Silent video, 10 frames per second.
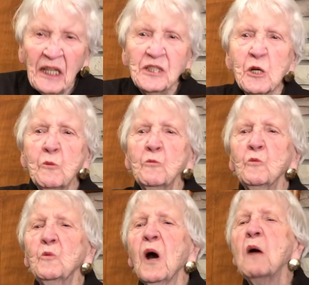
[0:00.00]
so
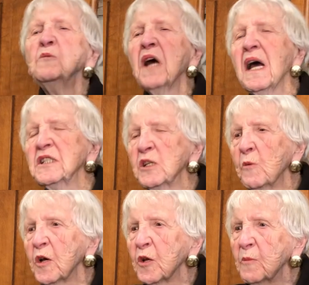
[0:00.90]
I'm dancing
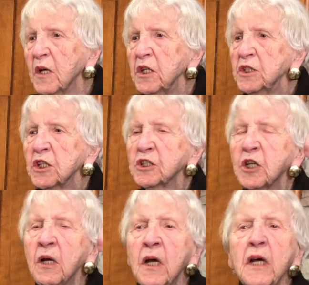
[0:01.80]
with him, and he says,
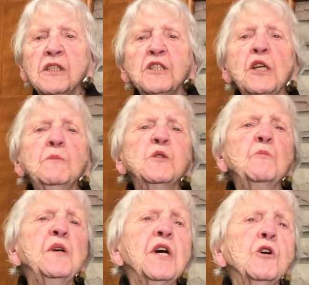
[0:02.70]
it seems to
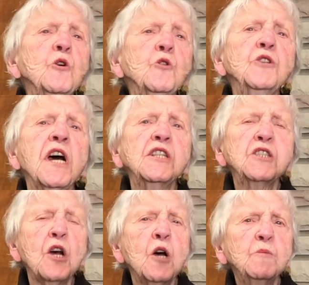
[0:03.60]
me I heard that
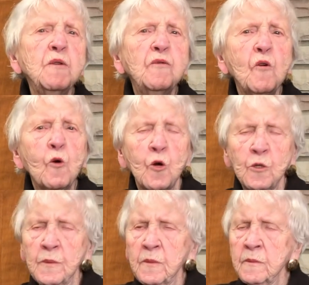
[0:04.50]
song before.
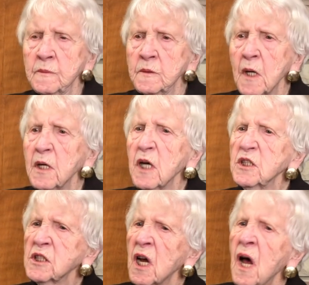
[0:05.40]
And I
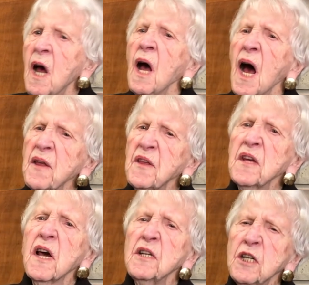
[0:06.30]
says, I
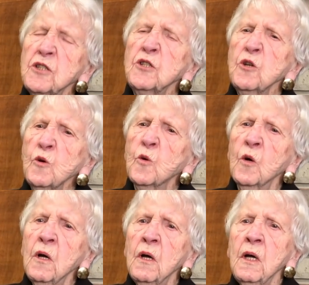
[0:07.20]
think I did too.
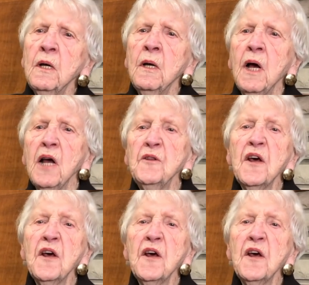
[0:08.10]
And